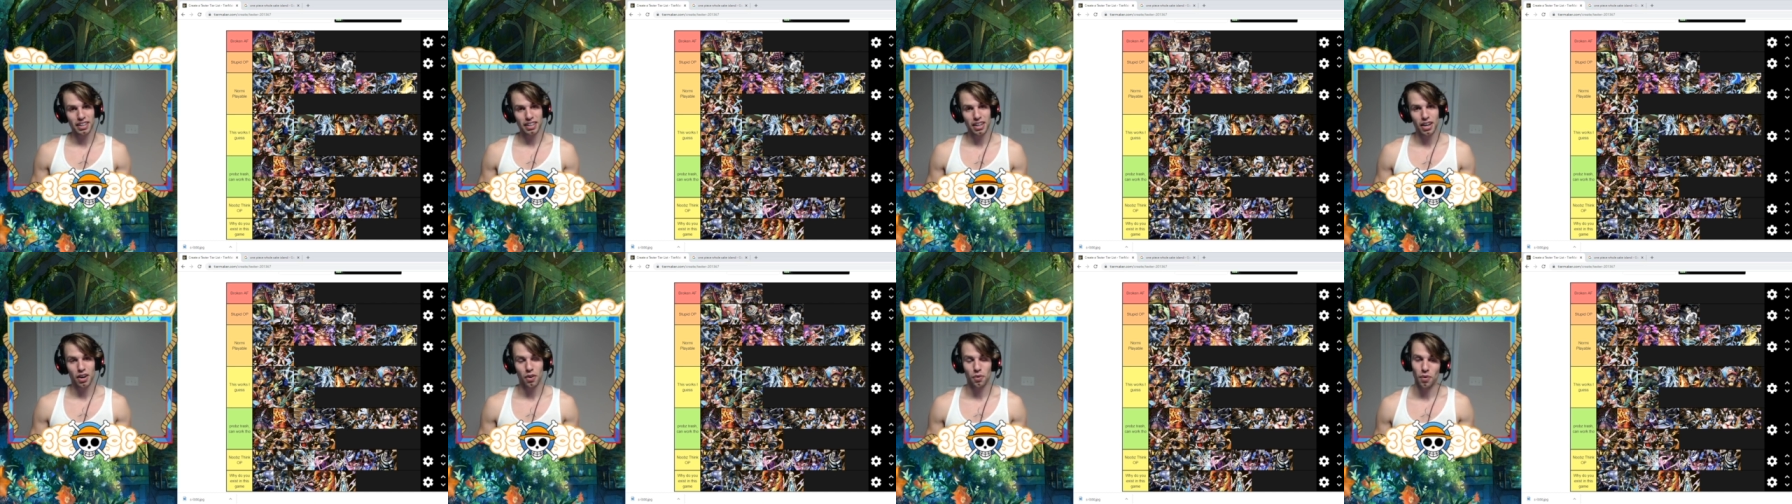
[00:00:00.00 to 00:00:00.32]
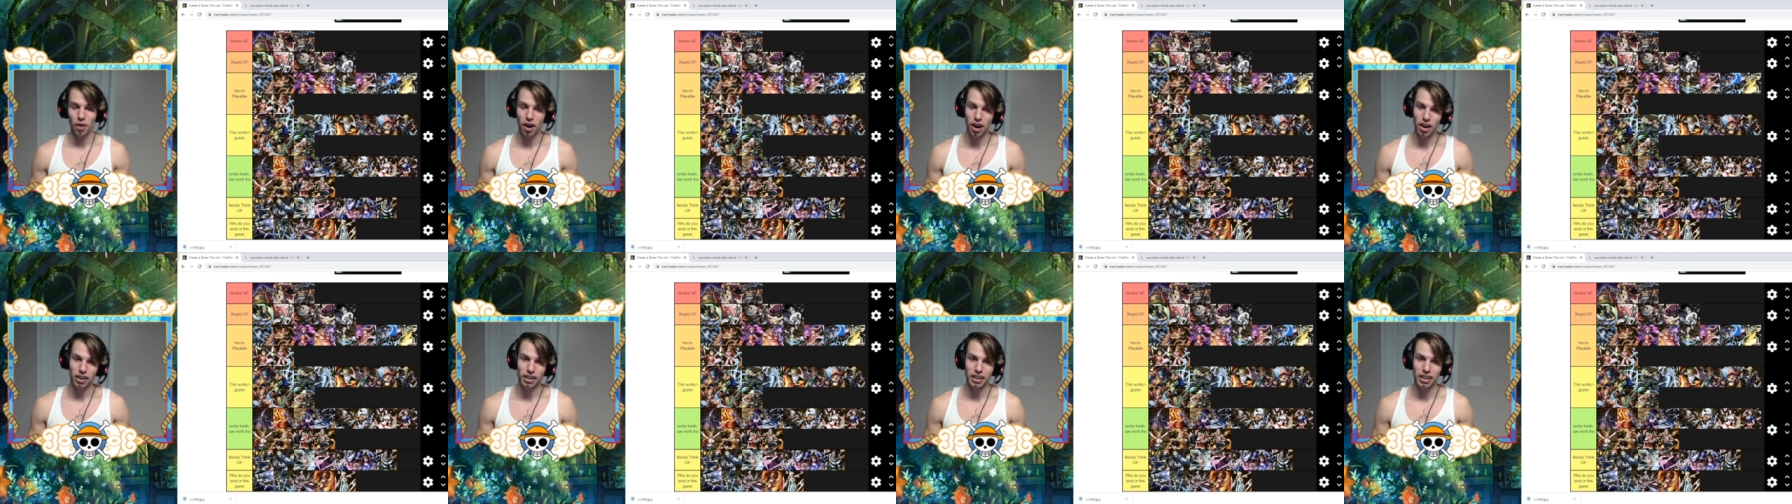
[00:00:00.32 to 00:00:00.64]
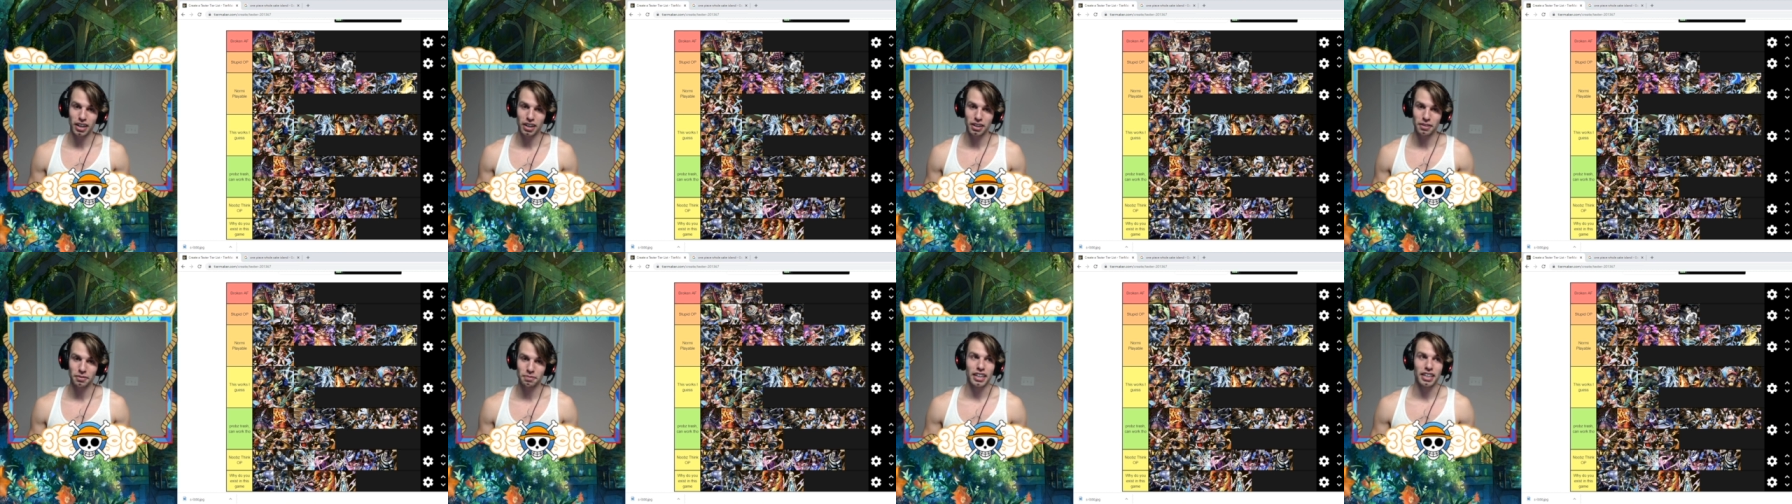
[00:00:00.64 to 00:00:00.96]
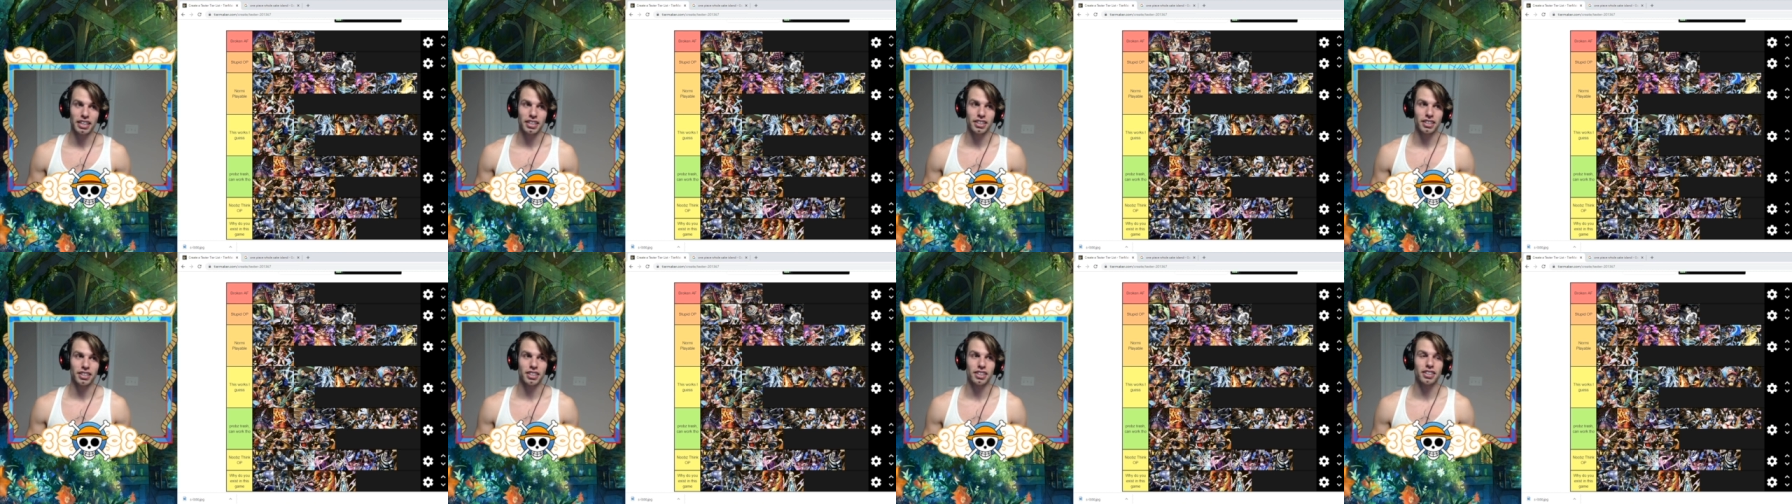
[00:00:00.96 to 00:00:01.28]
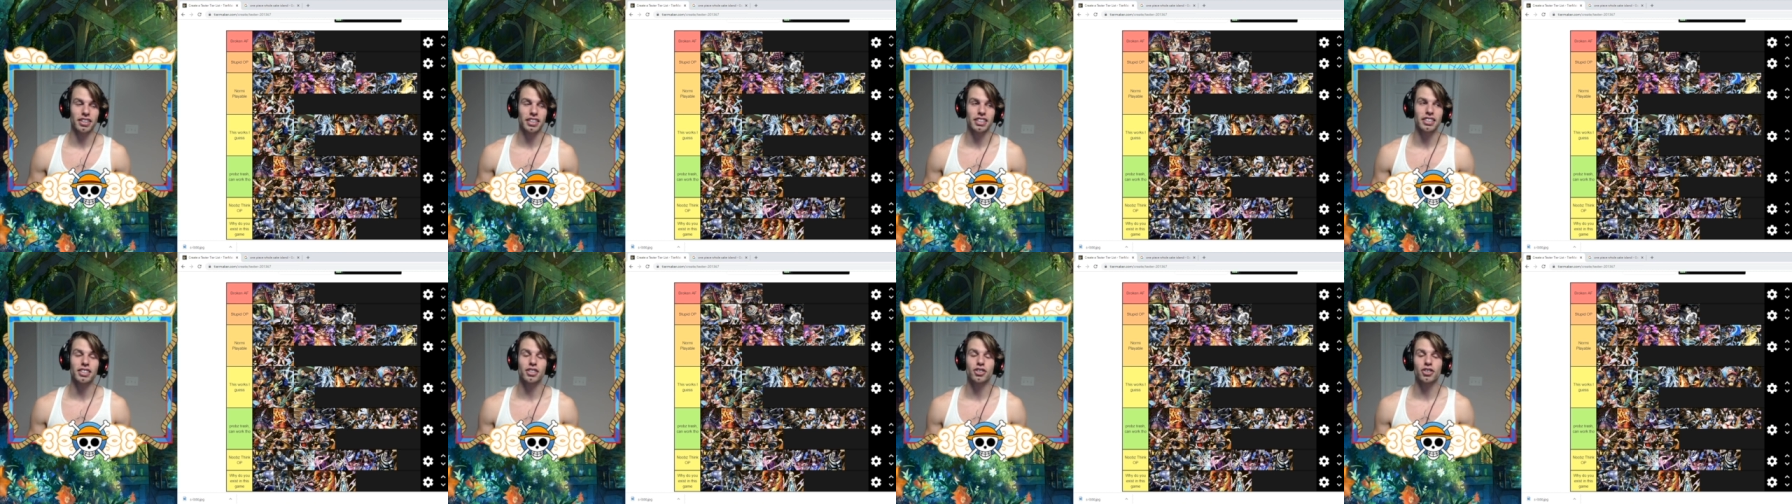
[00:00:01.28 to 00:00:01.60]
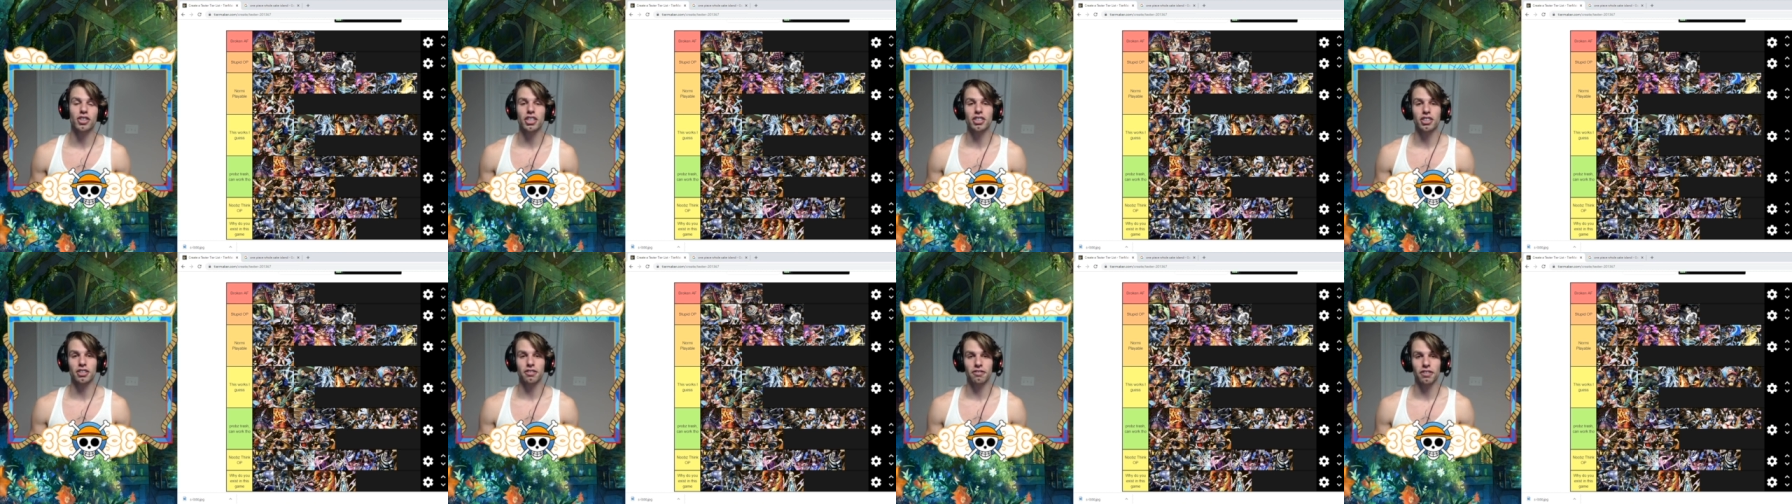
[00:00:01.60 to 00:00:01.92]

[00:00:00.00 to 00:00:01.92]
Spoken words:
He'll walk up, either he'll get the treasure